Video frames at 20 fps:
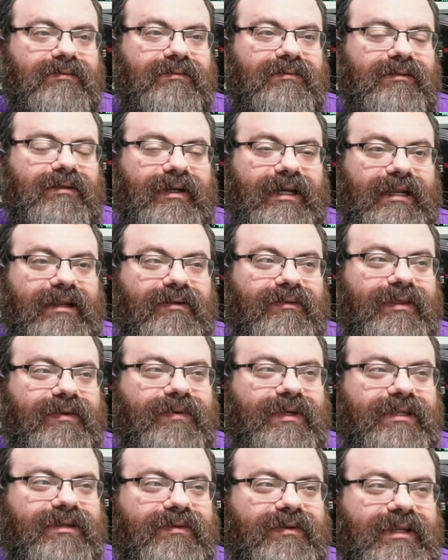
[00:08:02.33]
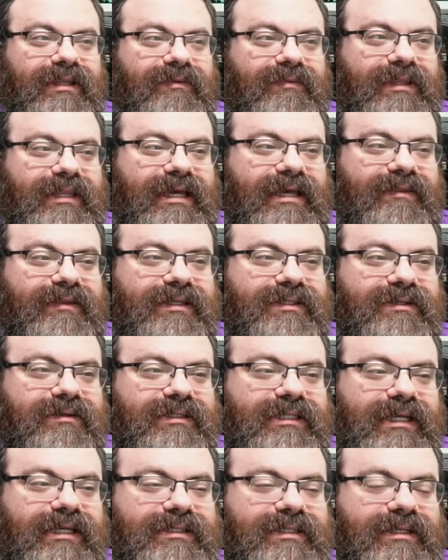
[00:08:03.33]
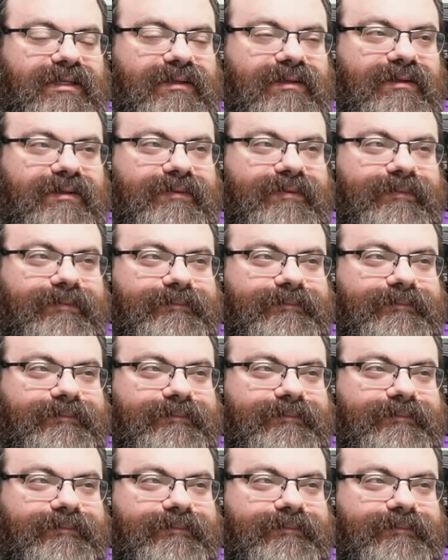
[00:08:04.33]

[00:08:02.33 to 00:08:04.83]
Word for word: All right, I don't think we can do anything with that. These aren't eights either.